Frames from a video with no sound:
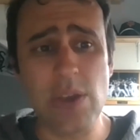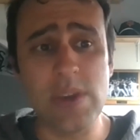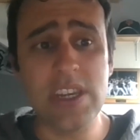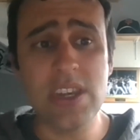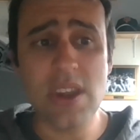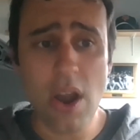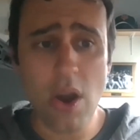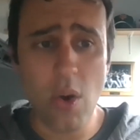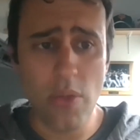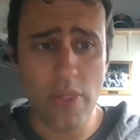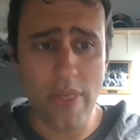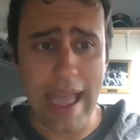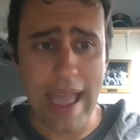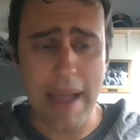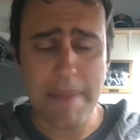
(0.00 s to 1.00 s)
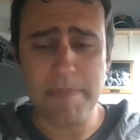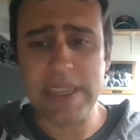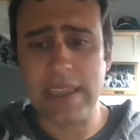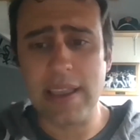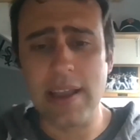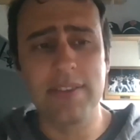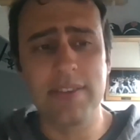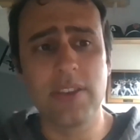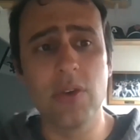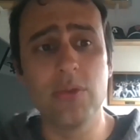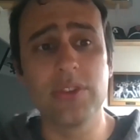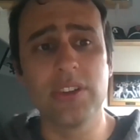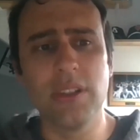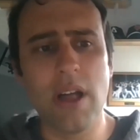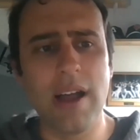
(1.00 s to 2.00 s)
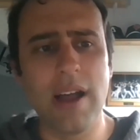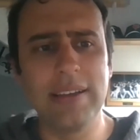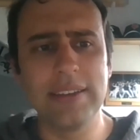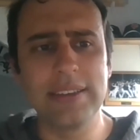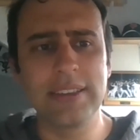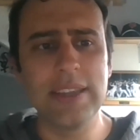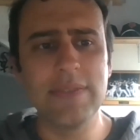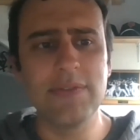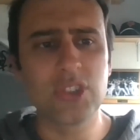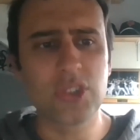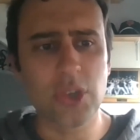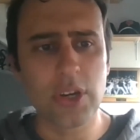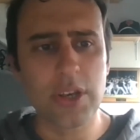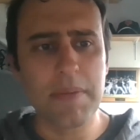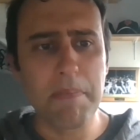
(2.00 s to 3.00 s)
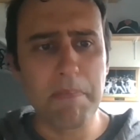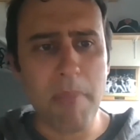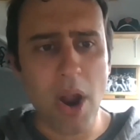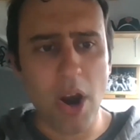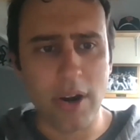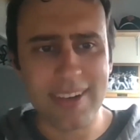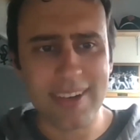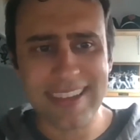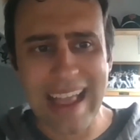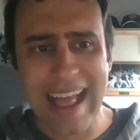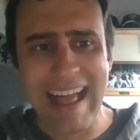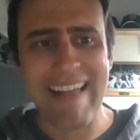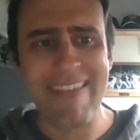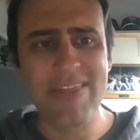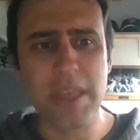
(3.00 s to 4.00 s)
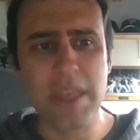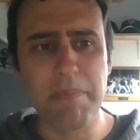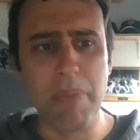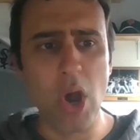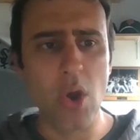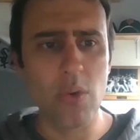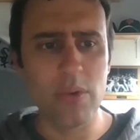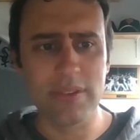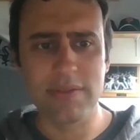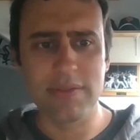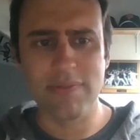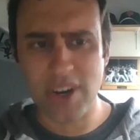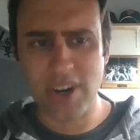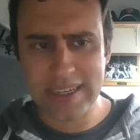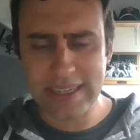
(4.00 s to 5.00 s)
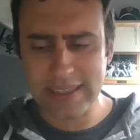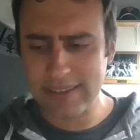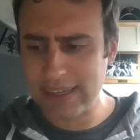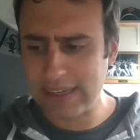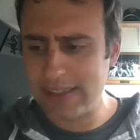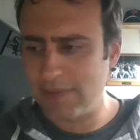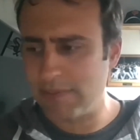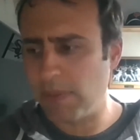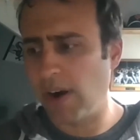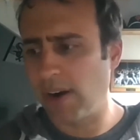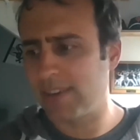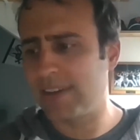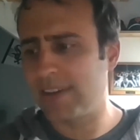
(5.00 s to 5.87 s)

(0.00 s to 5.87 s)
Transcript: We know that because those lungs leave certain marks on the bones, very distinctive marks.